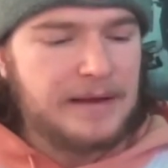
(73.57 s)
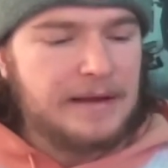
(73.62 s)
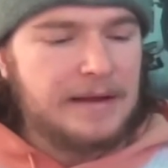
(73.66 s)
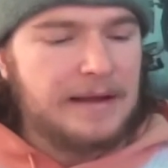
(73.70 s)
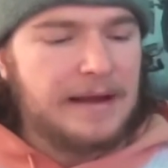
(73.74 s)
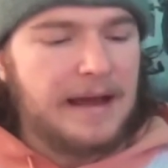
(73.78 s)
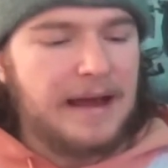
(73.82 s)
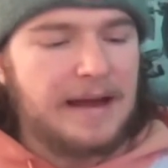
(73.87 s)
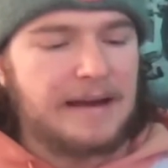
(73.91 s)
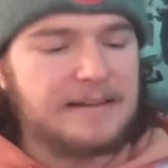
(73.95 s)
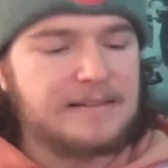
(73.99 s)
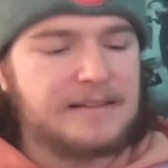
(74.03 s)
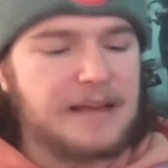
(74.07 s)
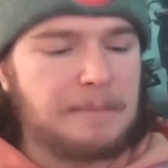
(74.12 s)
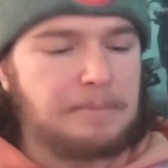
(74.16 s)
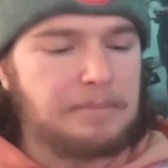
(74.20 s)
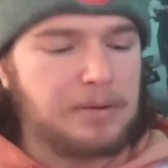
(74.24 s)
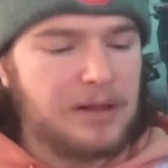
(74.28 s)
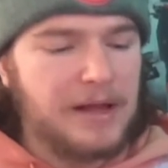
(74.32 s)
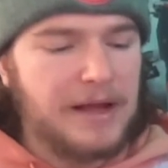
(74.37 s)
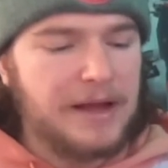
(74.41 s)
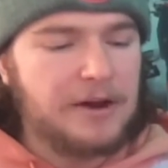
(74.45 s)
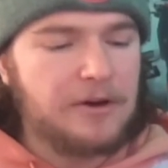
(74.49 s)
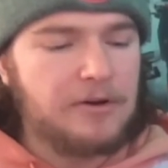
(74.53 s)
and is a
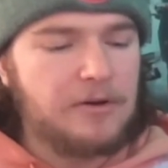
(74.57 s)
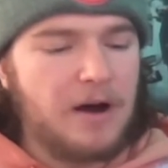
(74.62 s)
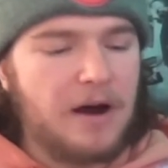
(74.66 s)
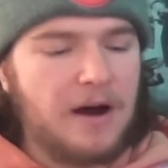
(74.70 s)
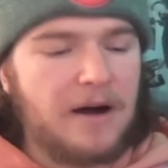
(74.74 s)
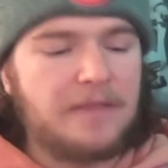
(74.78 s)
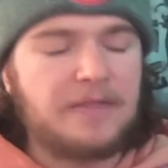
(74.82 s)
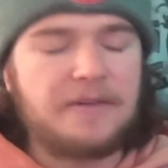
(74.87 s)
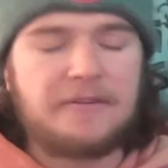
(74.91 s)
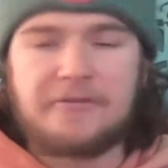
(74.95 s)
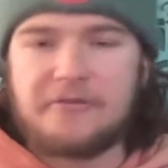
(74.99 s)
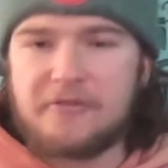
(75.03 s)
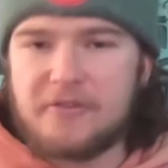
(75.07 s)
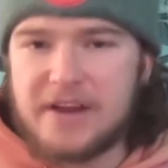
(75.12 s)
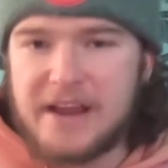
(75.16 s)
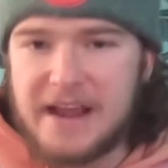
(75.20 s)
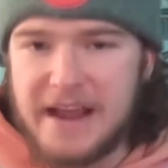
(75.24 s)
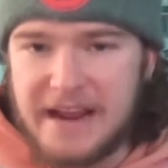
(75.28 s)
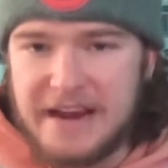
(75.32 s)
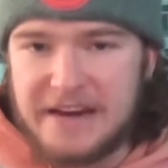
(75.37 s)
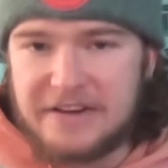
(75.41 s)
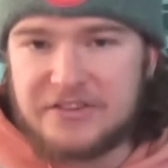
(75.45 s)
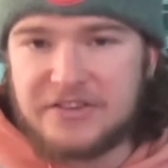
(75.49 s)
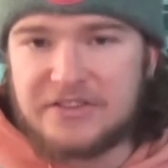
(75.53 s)
player on the free
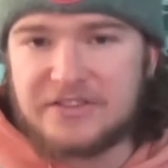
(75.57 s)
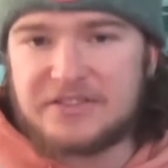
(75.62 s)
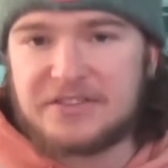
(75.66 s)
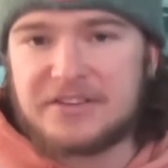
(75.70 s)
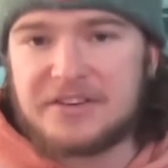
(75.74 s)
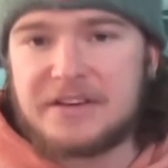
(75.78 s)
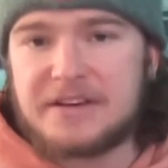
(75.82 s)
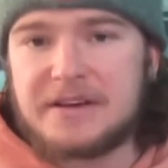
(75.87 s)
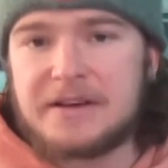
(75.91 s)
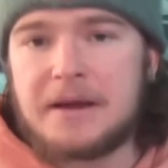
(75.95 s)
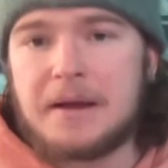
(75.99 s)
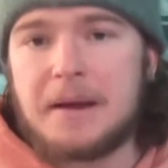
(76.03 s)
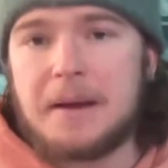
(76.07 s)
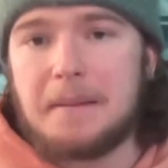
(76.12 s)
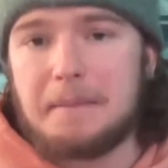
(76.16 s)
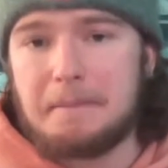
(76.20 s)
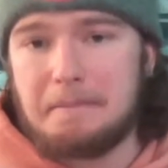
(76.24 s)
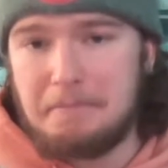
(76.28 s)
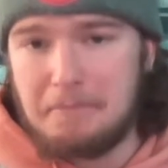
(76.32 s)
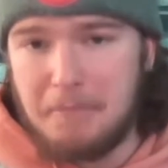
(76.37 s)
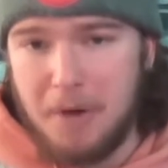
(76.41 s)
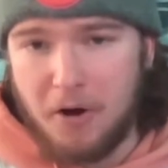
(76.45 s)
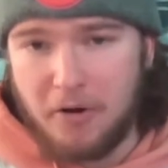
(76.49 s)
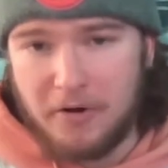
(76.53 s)
agency
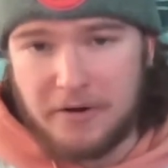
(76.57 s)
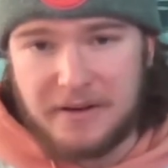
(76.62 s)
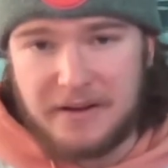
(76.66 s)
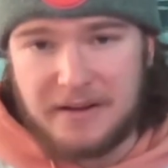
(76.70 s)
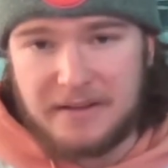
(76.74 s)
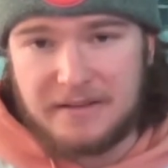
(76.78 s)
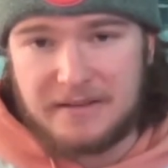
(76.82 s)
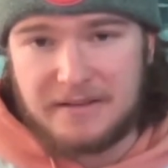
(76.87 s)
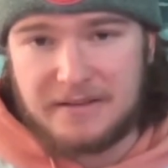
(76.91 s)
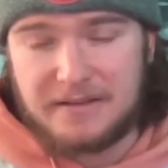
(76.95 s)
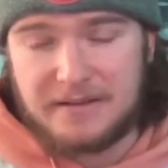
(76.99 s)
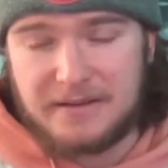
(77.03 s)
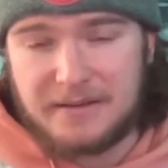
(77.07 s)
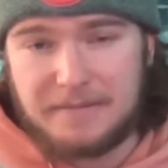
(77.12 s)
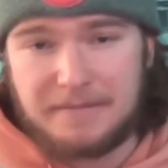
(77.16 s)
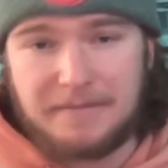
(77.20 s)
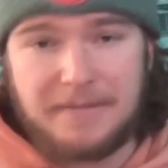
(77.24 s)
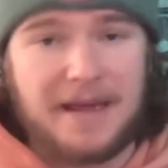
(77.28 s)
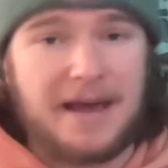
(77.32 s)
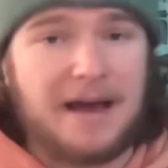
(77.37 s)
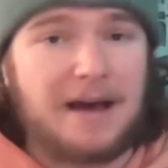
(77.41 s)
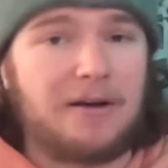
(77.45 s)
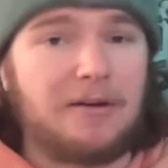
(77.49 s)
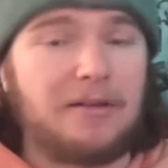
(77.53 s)
market.
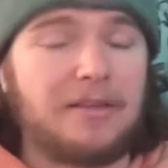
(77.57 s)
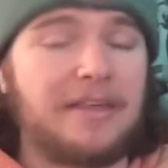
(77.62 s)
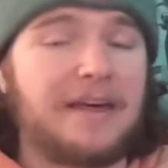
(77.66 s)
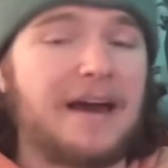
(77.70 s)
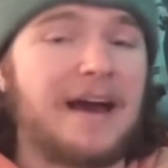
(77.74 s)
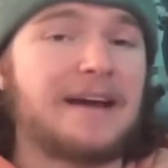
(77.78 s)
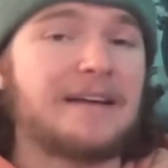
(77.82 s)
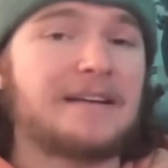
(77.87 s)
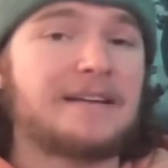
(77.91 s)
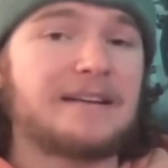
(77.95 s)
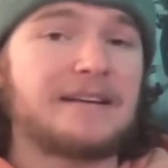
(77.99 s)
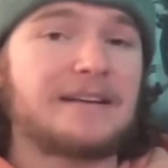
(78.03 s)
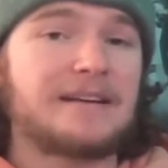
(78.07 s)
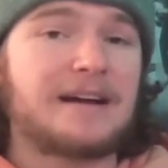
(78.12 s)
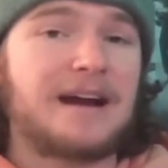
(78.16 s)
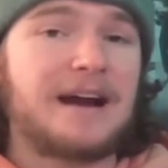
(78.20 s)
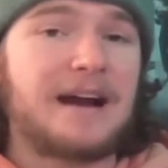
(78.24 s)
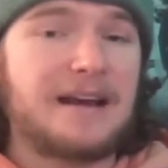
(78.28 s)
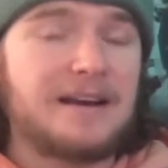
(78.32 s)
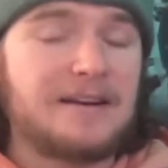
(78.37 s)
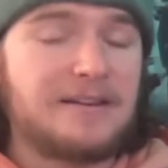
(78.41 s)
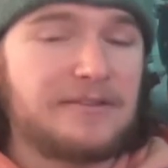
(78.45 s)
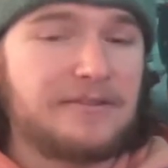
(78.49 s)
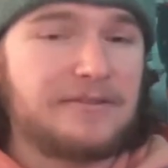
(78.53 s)
Now, that
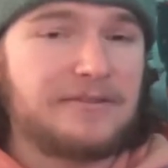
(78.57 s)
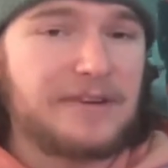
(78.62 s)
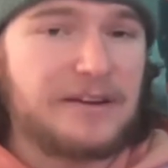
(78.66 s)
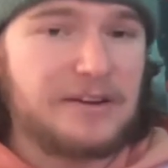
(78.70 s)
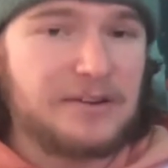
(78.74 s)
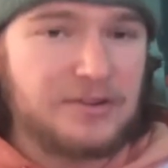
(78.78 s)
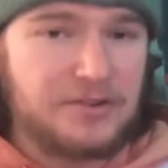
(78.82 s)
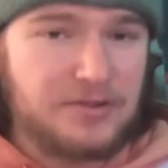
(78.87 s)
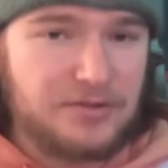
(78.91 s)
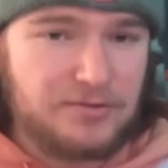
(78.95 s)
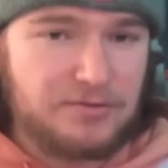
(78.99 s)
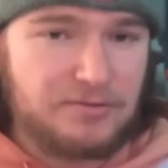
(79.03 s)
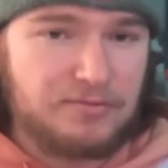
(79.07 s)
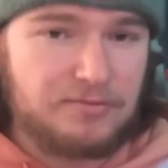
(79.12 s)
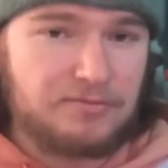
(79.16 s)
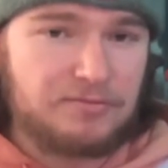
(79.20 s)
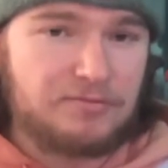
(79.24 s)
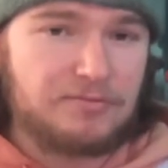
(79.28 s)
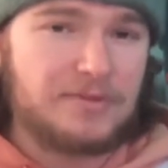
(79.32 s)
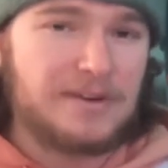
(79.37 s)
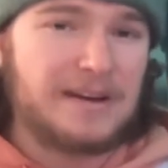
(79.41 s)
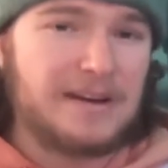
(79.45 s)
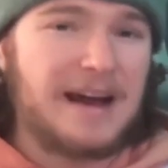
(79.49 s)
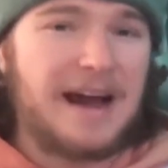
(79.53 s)
kind
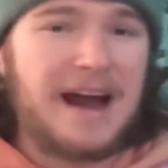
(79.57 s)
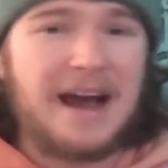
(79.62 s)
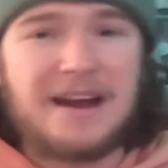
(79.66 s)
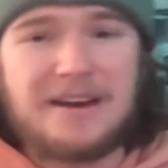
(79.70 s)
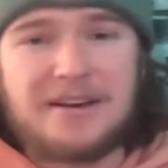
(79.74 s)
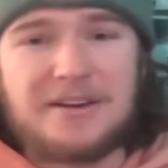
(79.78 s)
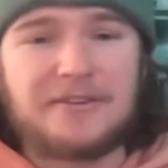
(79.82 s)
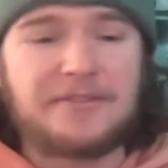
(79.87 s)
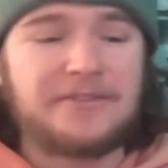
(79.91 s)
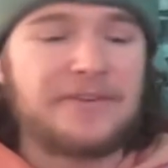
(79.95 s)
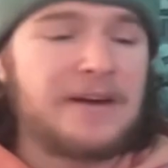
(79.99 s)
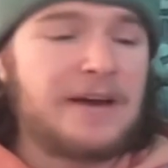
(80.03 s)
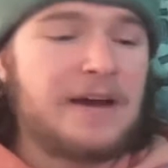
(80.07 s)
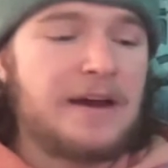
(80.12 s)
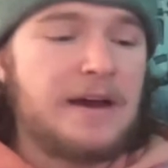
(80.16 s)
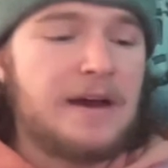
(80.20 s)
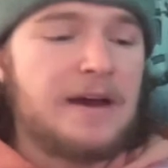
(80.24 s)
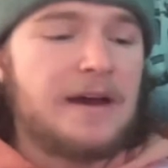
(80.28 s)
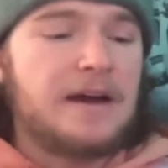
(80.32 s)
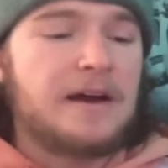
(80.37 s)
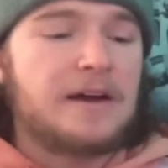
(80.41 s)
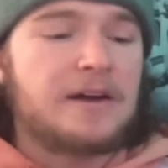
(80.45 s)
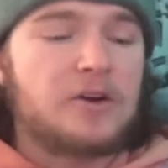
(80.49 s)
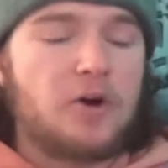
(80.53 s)
of
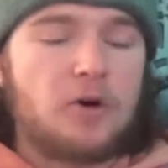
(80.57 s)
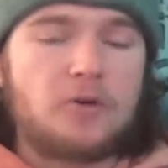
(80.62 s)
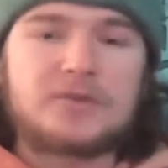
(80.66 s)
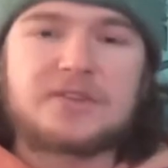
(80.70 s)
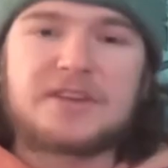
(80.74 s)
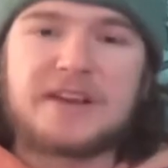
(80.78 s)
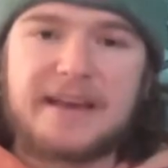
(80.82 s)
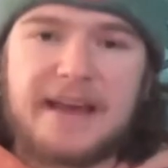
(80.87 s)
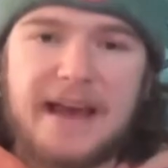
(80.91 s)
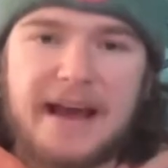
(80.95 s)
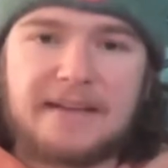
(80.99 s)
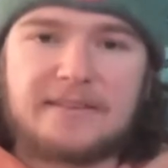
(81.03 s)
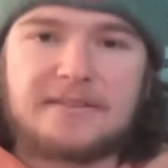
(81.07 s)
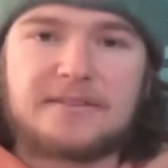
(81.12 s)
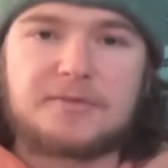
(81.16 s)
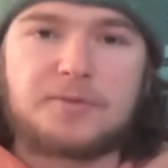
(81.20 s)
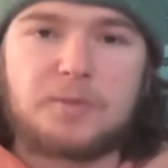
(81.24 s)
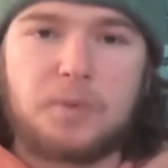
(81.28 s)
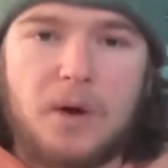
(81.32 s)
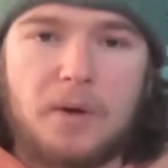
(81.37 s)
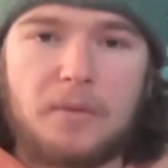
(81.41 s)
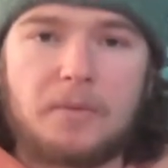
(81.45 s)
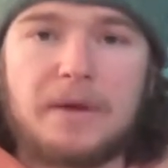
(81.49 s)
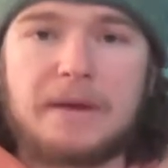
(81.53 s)
goes against
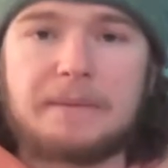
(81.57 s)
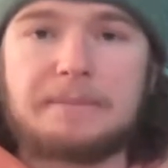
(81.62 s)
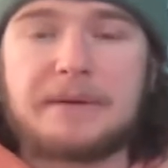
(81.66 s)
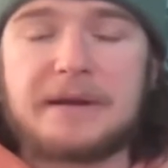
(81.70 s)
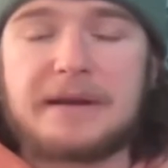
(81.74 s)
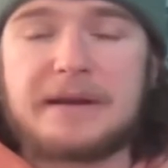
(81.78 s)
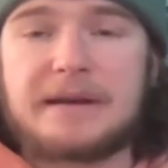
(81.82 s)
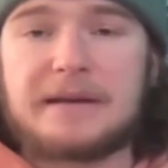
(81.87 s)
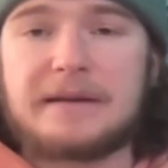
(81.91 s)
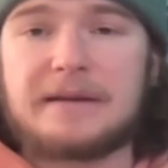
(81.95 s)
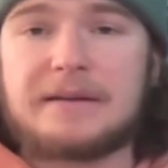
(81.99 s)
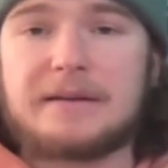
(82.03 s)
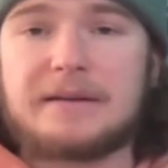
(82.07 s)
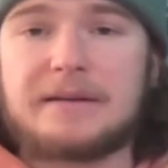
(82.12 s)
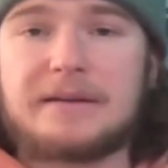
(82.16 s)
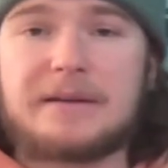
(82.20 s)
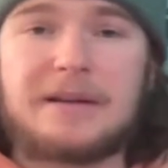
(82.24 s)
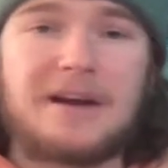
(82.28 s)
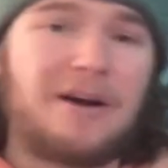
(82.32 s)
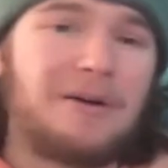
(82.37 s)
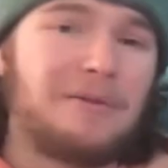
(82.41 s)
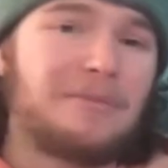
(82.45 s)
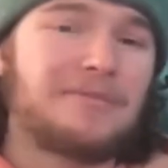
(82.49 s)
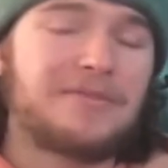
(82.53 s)
what we've been, you
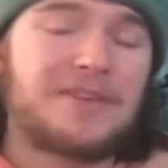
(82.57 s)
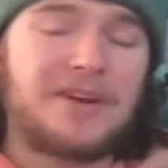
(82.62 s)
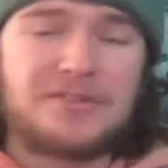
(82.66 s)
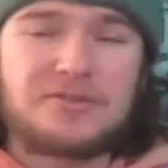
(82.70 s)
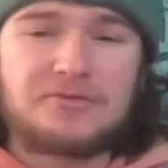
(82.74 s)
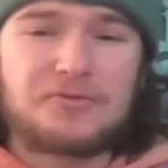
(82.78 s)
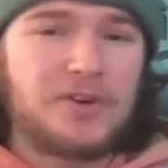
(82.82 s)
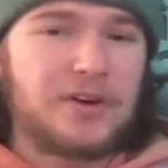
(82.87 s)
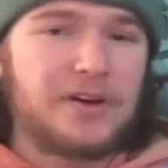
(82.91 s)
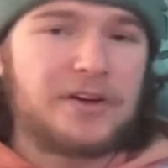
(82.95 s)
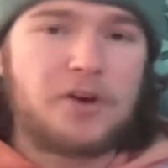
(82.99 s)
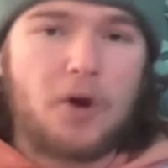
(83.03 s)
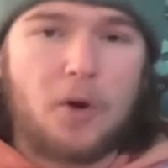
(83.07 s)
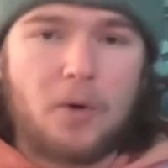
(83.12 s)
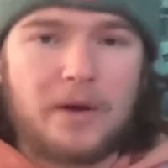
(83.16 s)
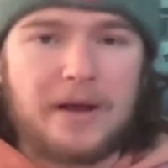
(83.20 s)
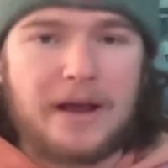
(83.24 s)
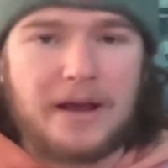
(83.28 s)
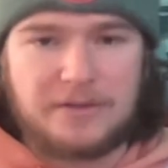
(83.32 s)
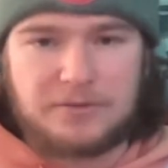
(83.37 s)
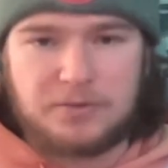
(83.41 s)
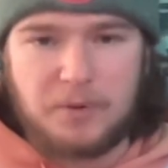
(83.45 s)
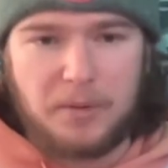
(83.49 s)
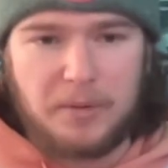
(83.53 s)
know, doesn't really go
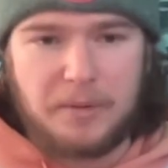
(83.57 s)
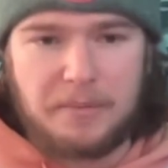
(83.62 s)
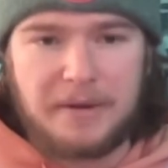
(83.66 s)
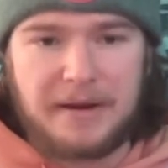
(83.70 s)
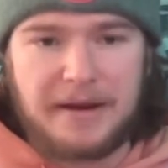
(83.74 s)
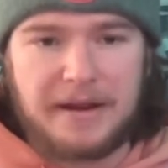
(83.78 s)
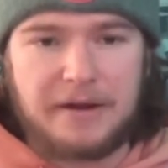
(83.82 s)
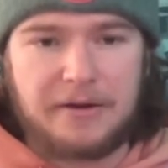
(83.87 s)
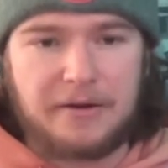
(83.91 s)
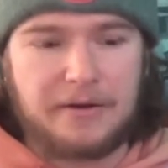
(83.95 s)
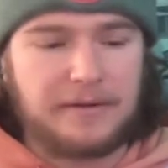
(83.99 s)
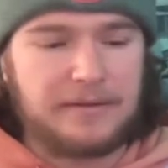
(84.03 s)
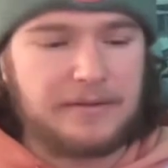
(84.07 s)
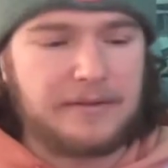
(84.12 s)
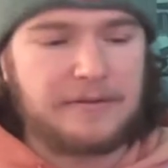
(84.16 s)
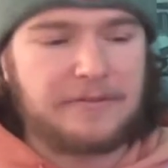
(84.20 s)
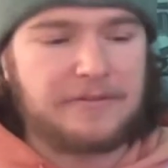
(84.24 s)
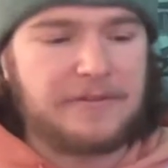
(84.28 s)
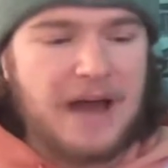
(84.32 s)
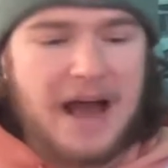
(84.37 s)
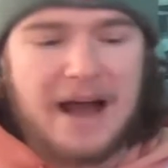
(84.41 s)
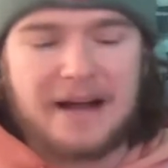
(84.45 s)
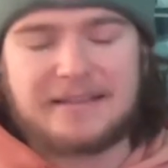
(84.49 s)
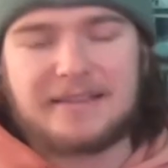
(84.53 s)
against what we've been hearing. The
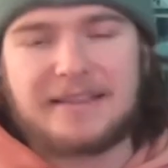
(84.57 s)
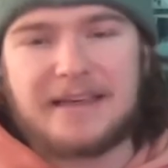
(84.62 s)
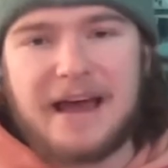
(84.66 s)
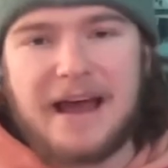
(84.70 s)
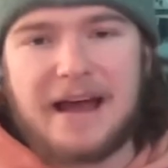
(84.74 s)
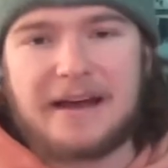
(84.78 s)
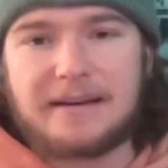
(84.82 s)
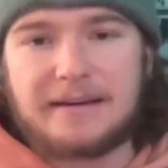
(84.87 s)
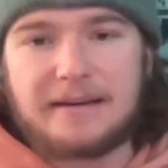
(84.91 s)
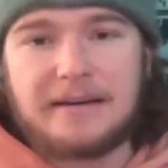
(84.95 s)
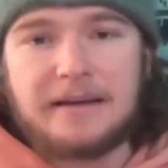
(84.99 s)
fact that